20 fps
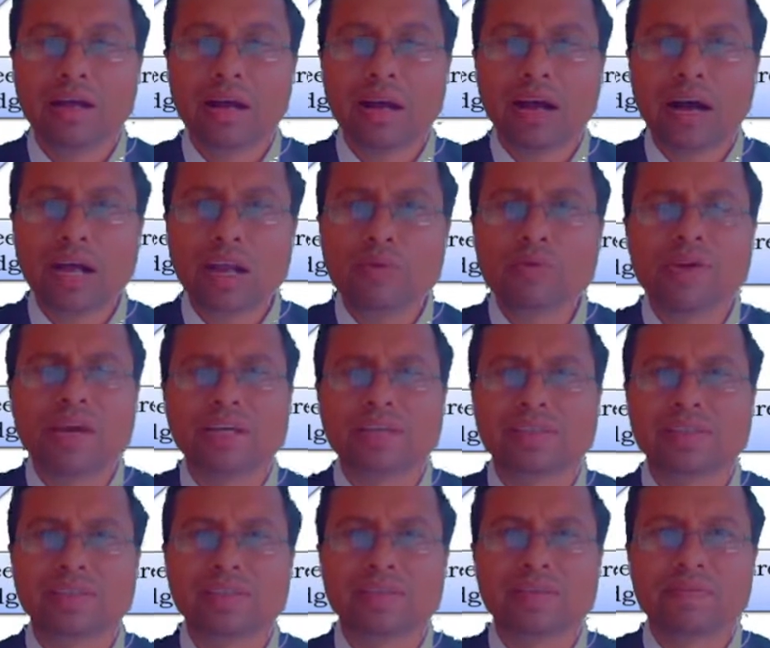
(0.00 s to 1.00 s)

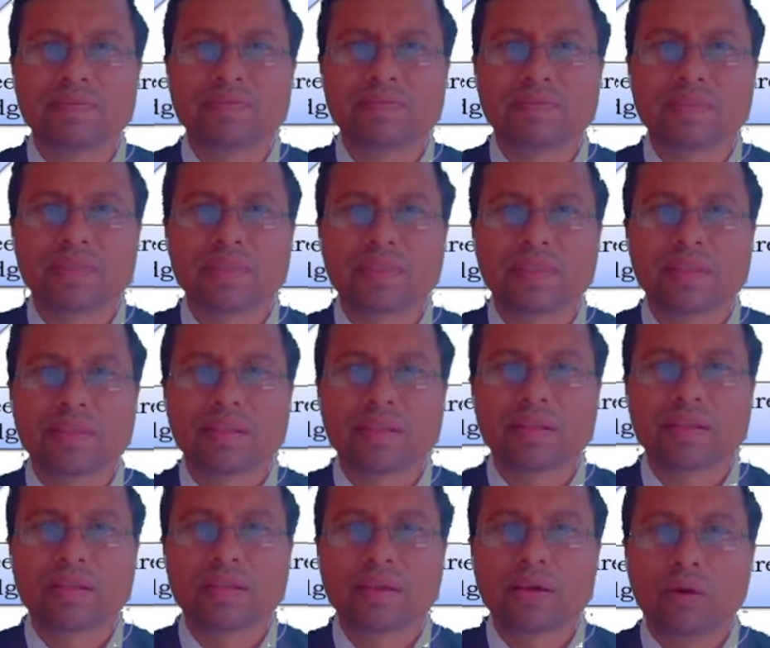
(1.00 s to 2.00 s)
always
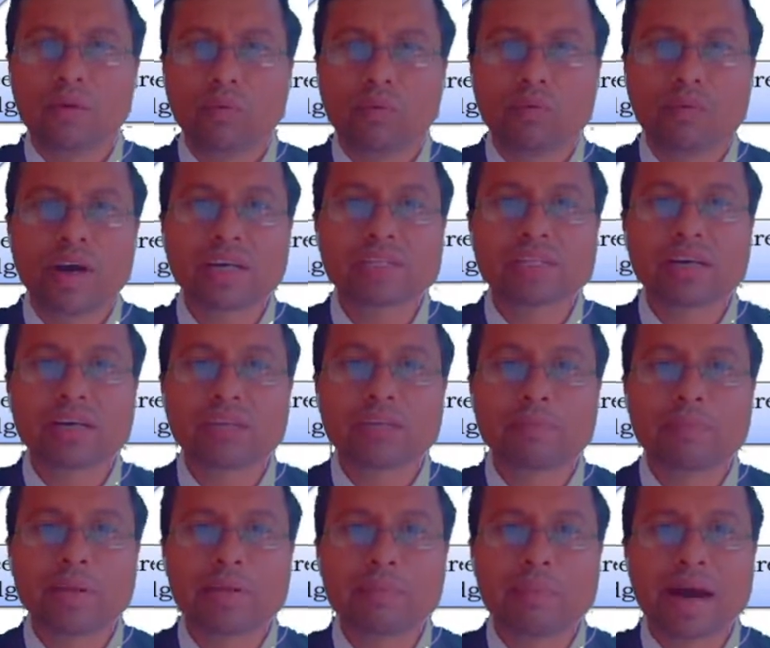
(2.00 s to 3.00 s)
works on the
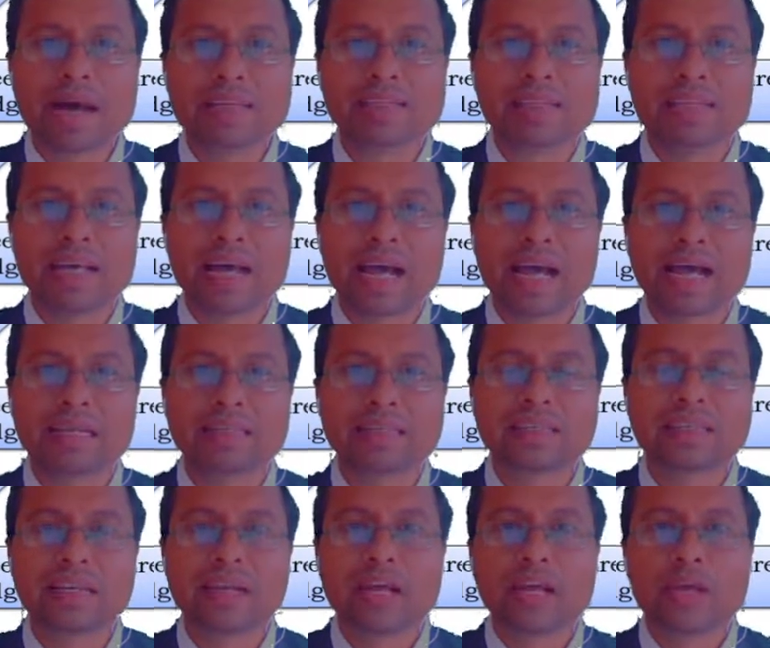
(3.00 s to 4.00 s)
premise that
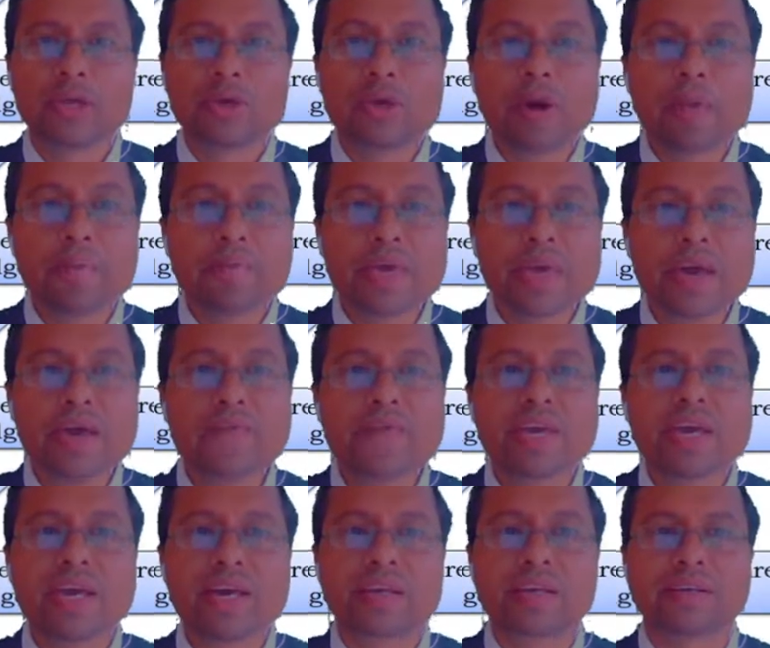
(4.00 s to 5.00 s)
your
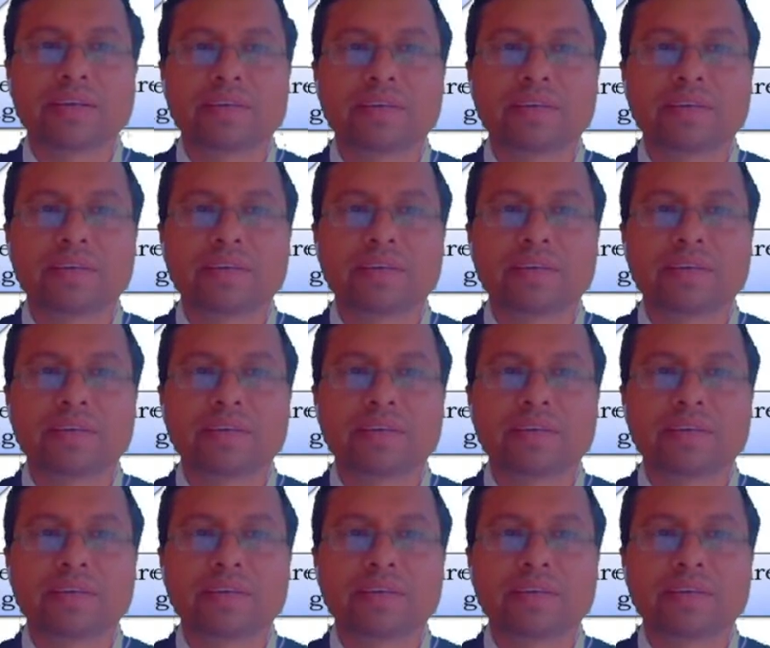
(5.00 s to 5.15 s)
behavior